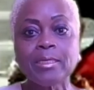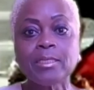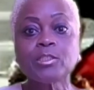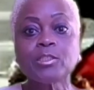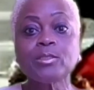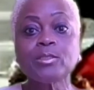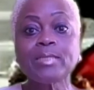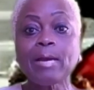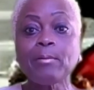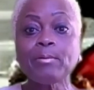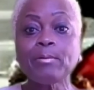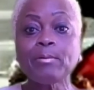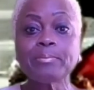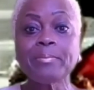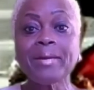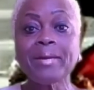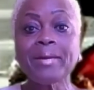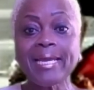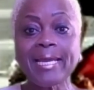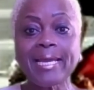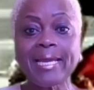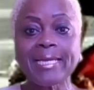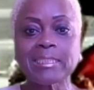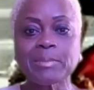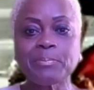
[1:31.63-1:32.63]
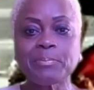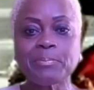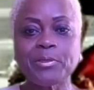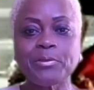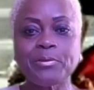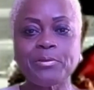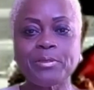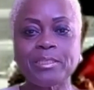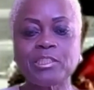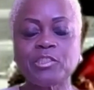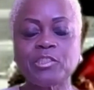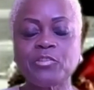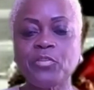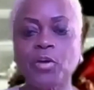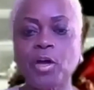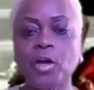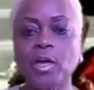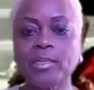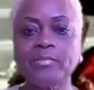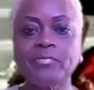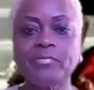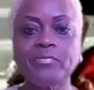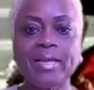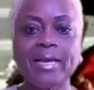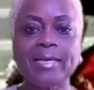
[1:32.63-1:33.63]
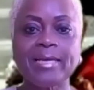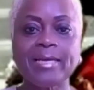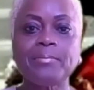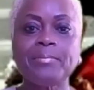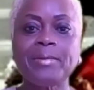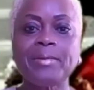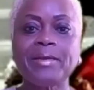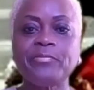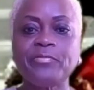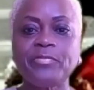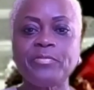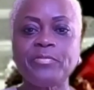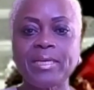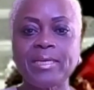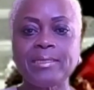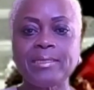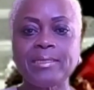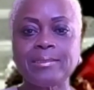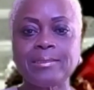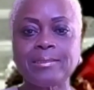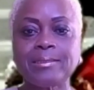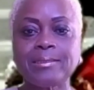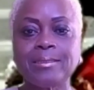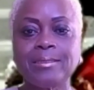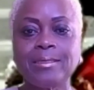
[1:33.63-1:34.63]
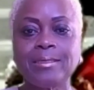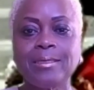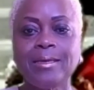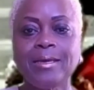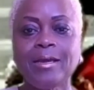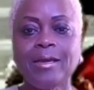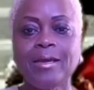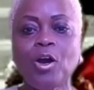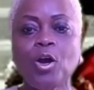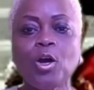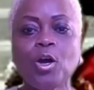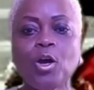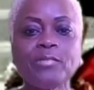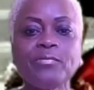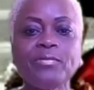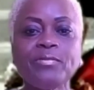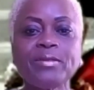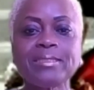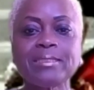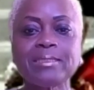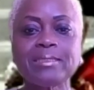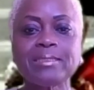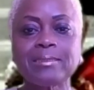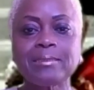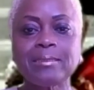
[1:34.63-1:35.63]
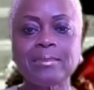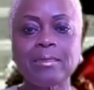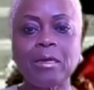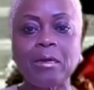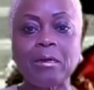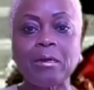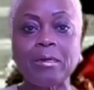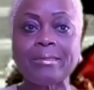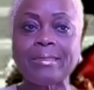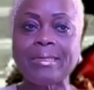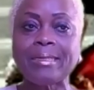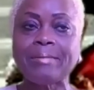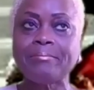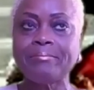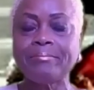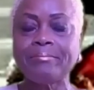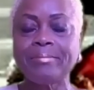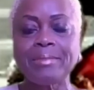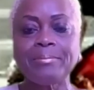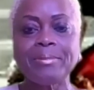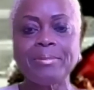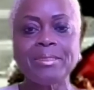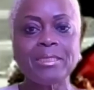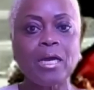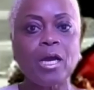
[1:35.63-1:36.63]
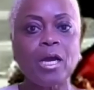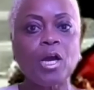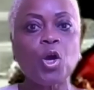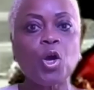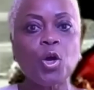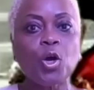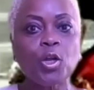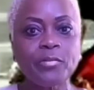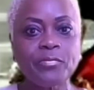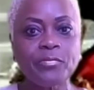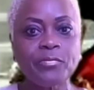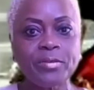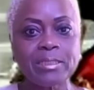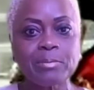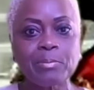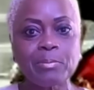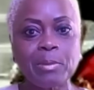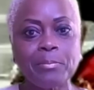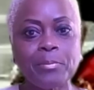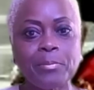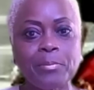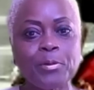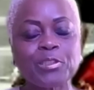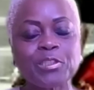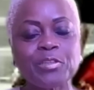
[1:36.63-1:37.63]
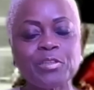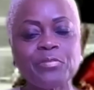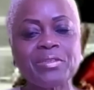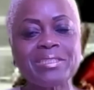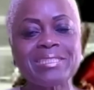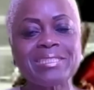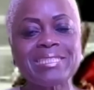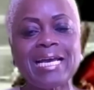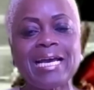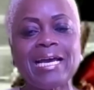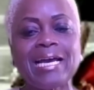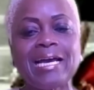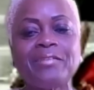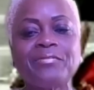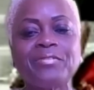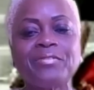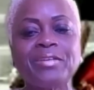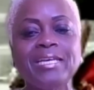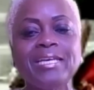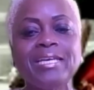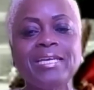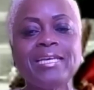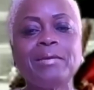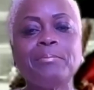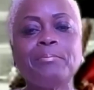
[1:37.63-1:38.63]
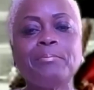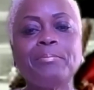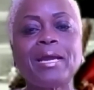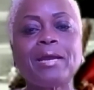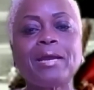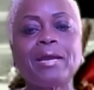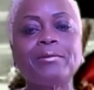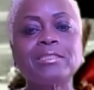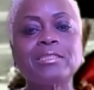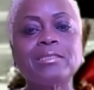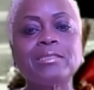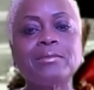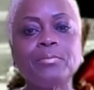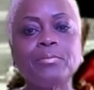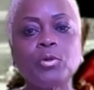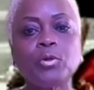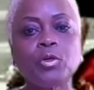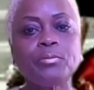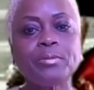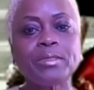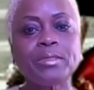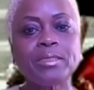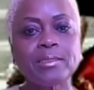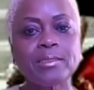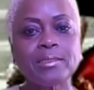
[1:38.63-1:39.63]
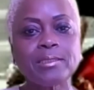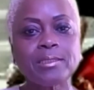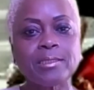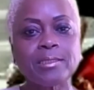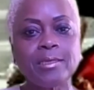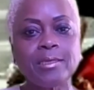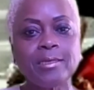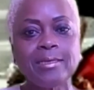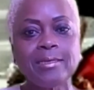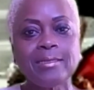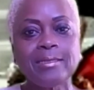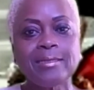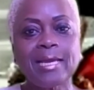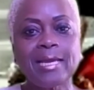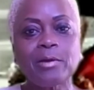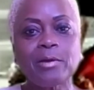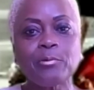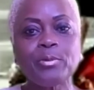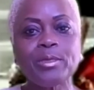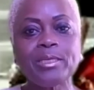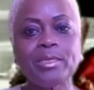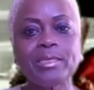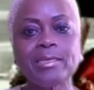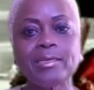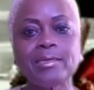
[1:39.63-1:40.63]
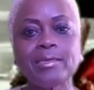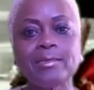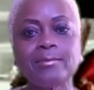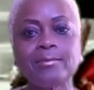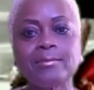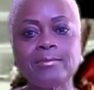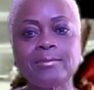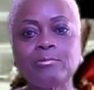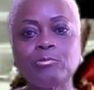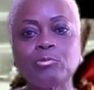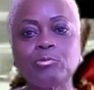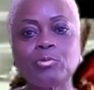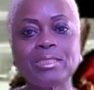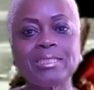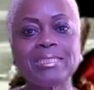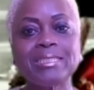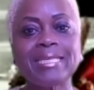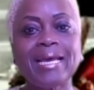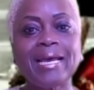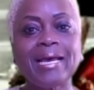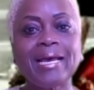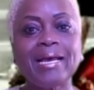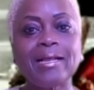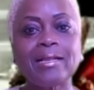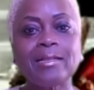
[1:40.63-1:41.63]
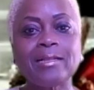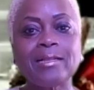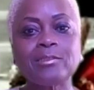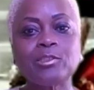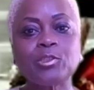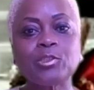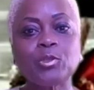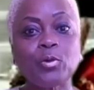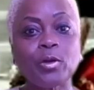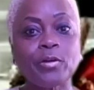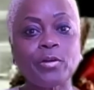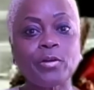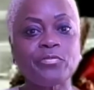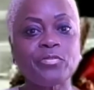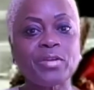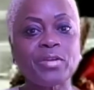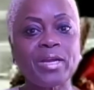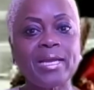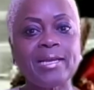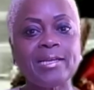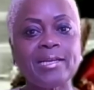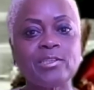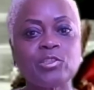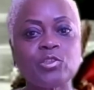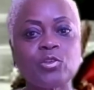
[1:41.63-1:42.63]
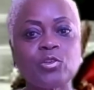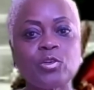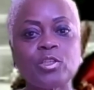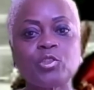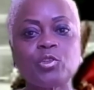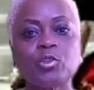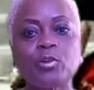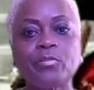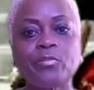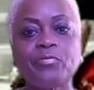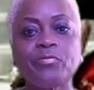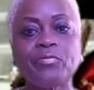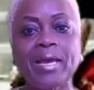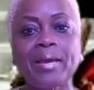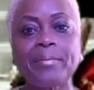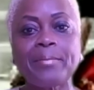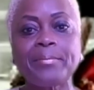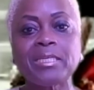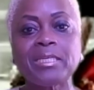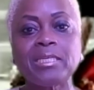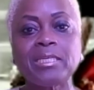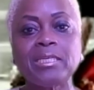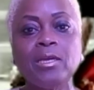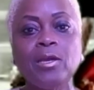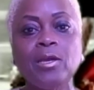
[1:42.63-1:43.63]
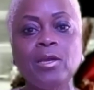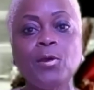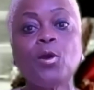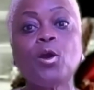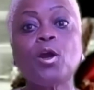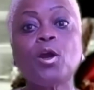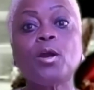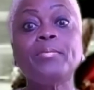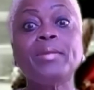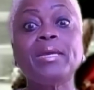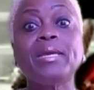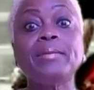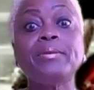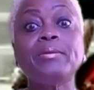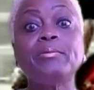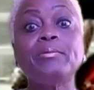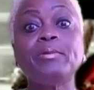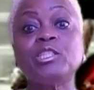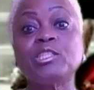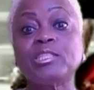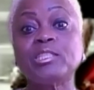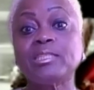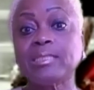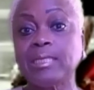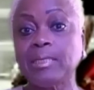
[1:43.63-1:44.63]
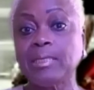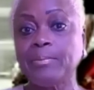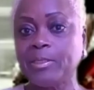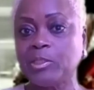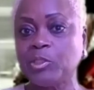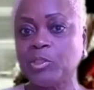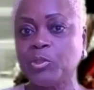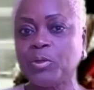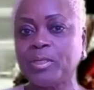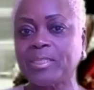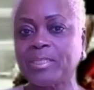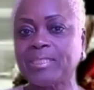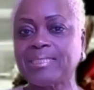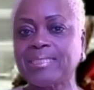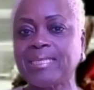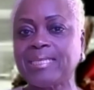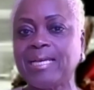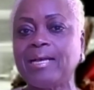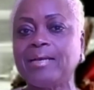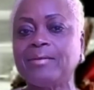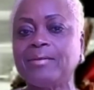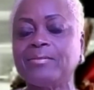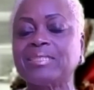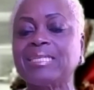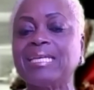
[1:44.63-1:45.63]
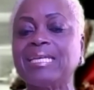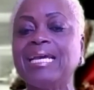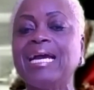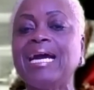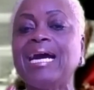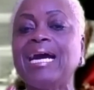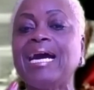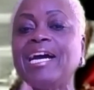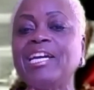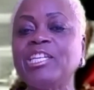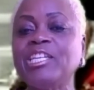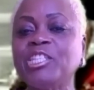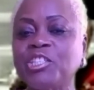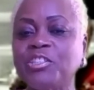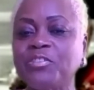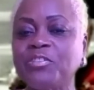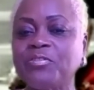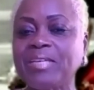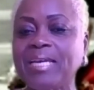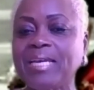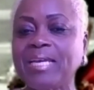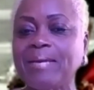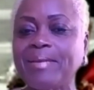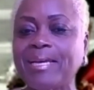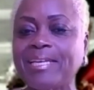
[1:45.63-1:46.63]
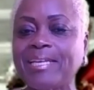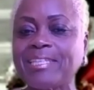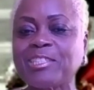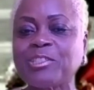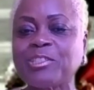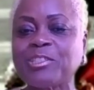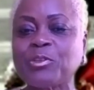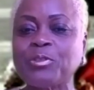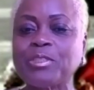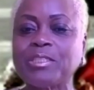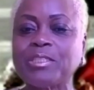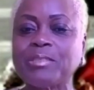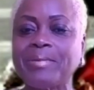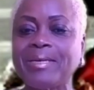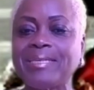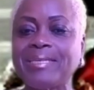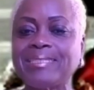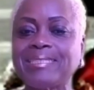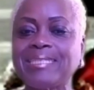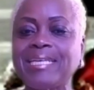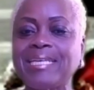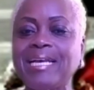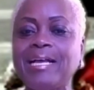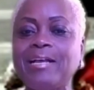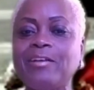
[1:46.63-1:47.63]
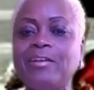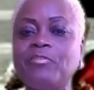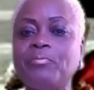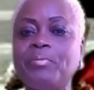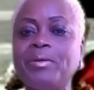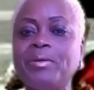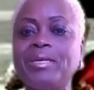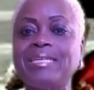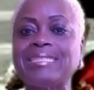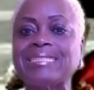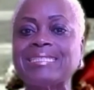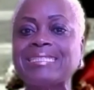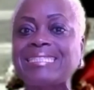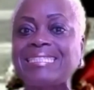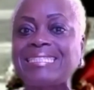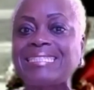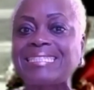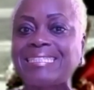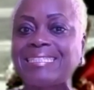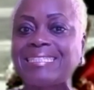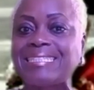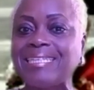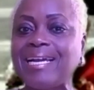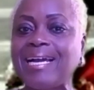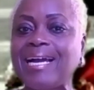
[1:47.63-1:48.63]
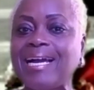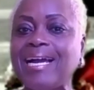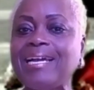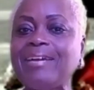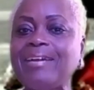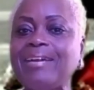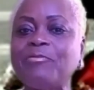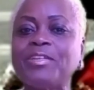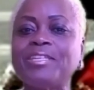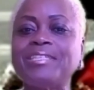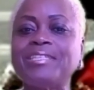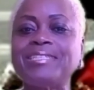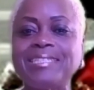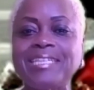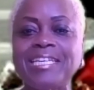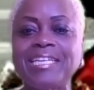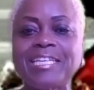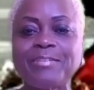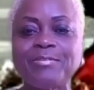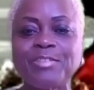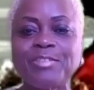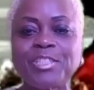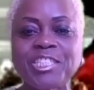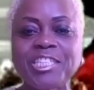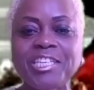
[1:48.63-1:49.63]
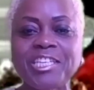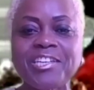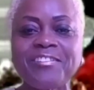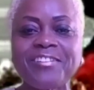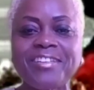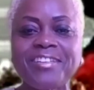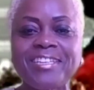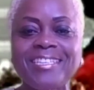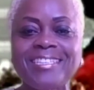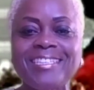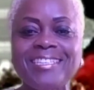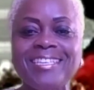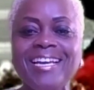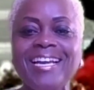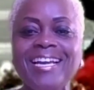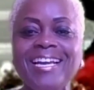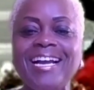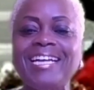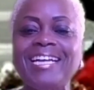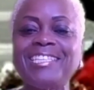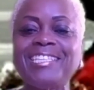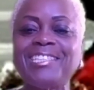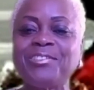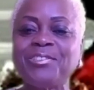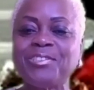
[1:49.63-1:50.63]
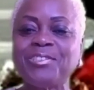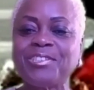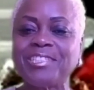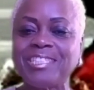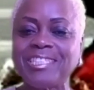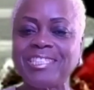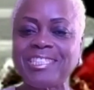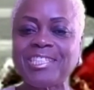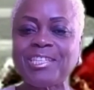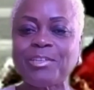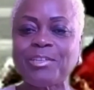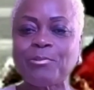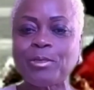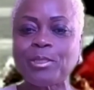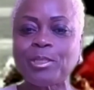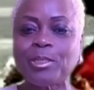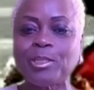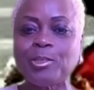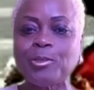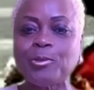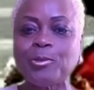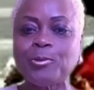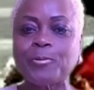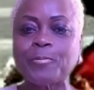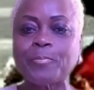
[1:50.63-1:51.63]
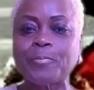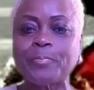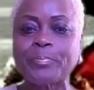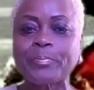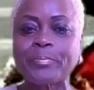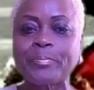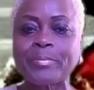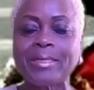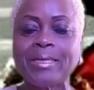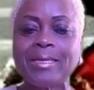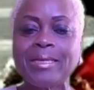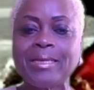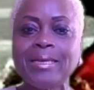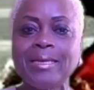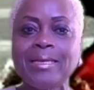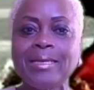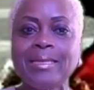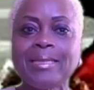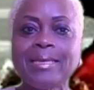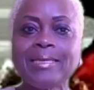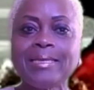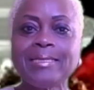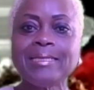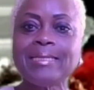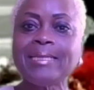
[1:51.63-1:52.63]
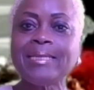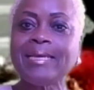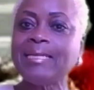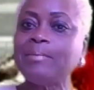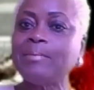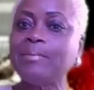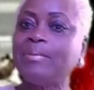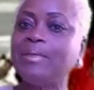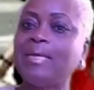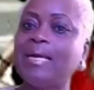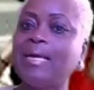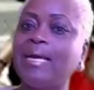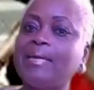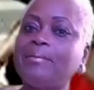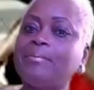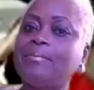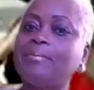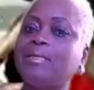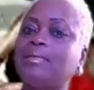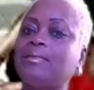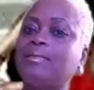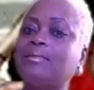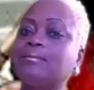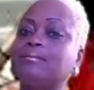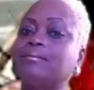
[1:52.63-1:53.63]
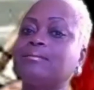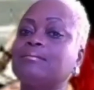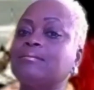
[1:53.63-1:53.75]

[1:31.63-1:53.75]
So that was my experience, falling flat on my face. All of us, or maybe not all of us, but most of us have embarrassing moments that we can retell to our friends or to our family, or maybe we just keep it to ourselves. I should have kept that story to myself, but for the sake of sharing, I chose to share it with you. Like the lady behind me,